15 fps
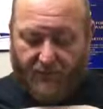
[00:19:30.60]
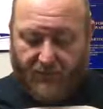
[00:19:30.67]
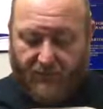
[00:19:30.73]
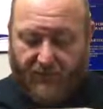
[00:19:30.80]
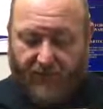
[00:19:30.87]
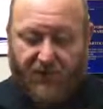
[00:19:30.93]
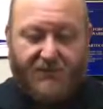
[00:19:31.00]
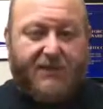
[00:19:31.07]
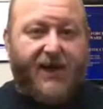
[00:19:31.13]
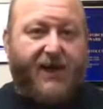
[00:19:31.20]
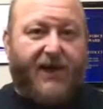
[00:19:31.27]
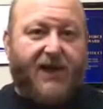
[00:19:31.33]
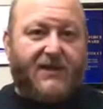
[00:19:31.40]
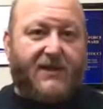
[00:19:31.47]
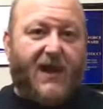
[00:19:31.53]
If you're as
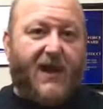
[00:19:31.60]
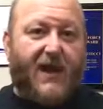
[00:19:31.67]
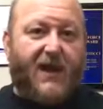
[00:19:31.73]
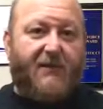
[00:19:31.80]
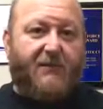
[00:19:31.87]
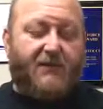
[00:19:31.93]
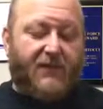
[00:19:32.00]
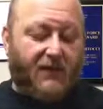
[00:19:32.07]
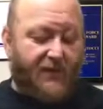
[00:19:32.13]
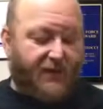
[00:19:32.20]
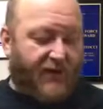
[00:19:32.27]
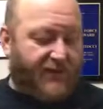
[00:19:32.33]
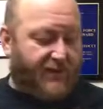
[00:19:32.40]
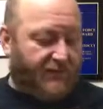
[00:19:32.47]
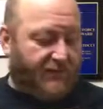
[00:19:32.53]
picky as I am, it
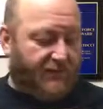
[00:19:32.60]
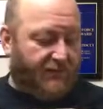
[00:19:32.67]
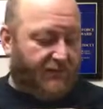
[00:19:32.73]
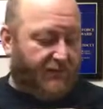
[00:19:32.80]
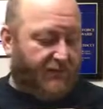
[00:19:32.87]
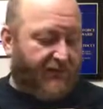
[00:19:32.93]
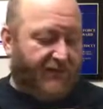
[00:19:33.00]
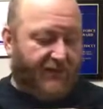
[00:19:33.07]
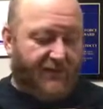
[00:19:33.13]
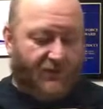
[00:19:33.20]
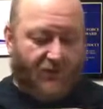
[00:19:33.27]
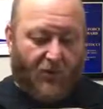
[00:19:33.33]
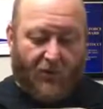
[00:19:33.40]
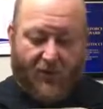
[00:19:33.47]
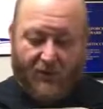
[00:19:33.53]
takes a little
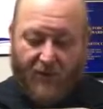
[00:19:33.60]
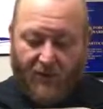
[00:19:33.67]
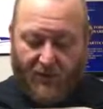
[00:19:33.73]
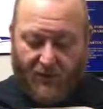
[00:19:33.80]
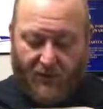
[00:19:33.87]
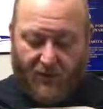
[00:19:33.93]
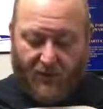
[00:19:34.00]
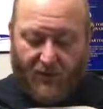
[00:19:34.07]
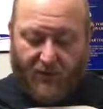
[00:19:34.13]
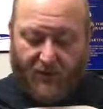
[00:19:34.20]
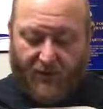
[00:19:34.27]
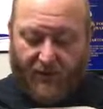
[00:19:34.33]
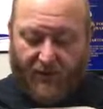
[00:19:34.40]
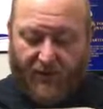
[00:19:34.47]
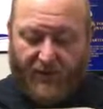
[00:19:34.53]
bit more
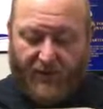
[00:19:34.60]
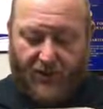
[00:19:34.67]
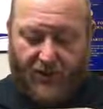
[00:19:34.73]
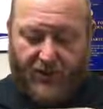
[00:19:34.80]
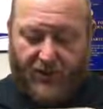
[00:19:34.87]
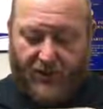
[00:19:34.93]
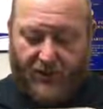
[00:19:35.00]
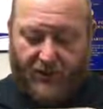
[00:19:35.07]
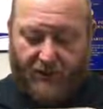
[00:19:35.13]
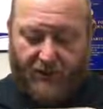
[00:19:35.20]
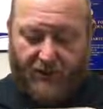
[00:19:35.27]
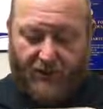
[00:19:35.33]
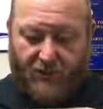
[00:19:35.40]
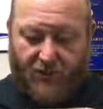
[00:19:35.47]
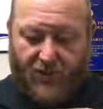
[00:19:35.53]
research and a little
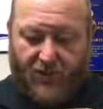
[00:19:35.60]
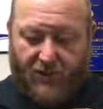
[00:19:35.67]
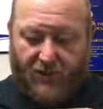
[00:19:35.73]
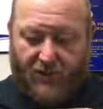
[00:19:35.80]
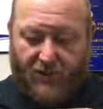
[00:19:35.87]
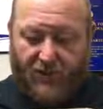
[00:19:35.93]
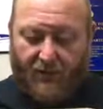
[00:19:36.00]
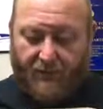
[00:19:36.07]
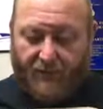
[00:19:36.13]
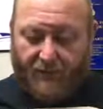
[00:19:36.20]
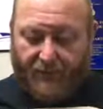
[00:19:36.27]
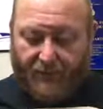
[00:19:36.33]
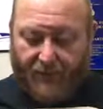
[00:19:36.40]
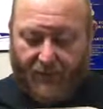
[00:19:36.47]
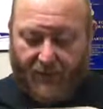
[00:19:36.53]
bit more
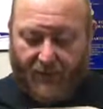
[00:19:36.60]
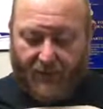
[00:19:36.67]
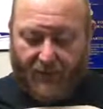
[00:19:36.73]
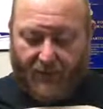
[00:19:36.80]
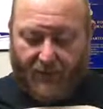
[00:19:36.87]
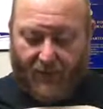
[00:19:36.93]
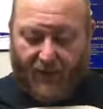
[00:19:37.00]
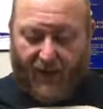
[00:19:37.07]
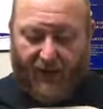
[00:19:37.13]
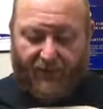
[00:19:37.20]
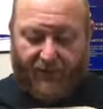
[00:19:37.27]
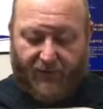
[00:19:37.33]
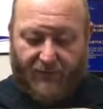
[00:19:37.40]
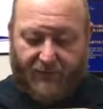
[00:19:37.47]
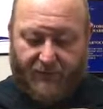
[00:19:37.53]

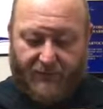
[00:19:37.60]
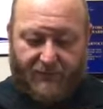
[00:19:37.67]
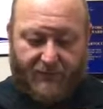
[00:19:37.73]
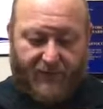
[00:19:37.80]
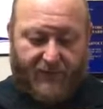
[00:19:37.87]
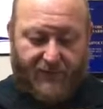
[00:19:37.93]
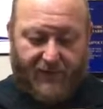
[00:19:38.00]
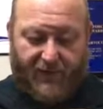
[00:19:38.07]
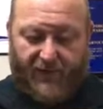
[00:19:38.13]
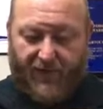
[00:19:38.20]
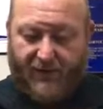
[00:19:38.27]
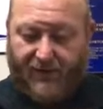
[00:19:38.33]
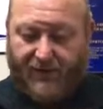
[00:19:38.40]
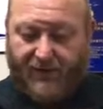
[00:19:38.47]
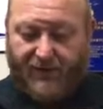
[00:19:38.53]
effort, because
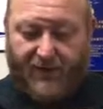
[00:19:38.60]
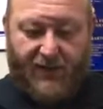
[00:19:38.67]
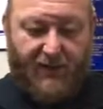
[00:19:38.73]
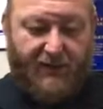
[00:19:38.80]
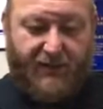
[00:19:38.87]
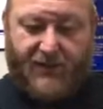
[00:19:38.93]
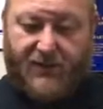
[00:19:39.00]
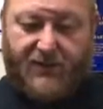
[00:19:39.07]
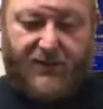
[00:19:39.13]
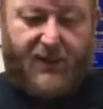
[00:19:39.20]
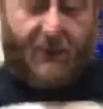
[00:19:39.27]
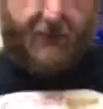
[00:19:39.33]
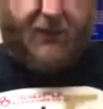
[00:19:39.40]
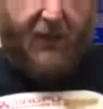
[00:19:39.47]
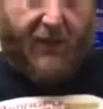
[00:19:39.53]
again, you can see this is
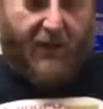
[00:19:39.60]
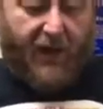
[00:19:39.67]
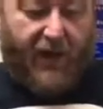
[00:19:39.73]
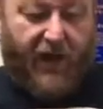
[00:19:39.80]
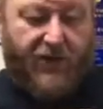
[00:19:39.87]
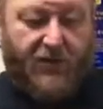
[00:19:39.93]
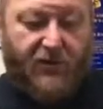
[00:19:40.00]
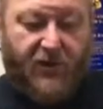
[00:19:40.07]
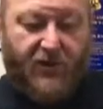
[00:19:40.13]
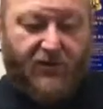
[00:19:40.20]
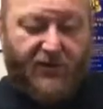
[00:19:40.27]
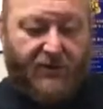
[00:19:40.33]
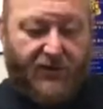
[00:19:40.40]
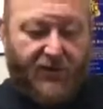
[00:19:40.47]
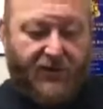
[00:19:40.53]
a A2 that
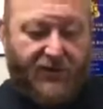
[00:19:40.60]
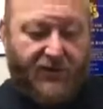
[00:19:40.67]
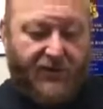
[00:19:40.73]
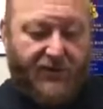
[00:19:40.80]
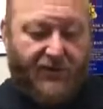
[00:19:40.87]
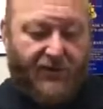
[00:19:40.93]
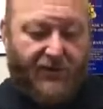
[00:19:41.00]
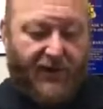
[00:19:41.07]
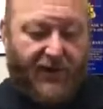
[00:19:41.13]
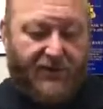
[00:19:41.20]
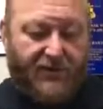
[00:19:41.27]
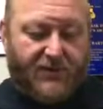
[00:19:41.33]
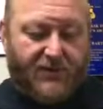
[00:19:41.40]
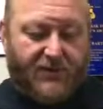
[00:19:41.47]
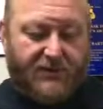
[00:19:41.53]
was built in
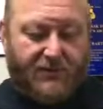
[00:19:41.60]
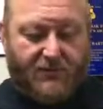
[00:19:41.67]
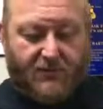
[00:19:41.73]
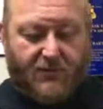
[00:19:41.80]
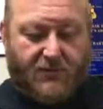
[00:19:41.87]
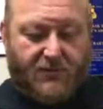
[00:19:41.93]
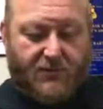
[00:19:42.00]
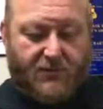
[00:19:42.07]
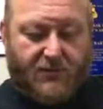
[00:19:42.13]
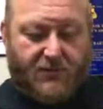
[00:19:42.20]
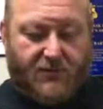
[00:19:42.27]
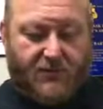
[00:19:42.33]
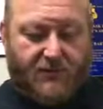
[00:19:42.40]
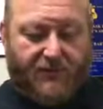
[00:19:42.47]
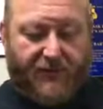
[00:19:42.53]

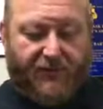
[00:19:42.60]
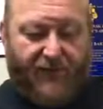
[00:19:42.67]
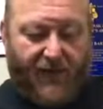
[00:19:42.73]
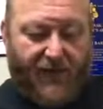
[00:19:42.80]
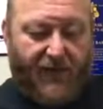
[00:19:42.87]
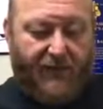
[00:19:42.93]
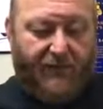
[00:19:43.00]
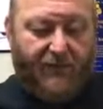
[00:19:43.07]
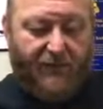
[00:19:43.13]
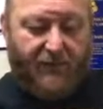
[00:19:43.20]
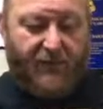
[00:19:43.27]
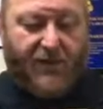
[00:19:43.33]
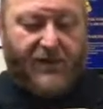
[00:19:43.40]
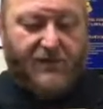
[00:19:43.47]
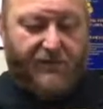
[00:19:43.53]

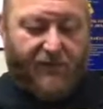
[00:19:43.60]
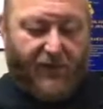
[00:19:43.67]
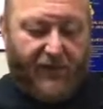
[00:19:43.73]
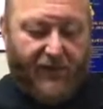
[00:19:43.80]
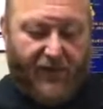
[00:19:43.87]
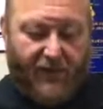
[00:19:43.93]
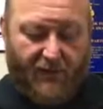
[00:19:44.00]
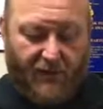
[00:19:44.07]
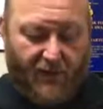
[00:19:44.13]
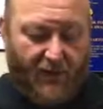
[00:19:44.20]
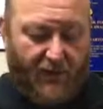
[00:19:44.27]
2014.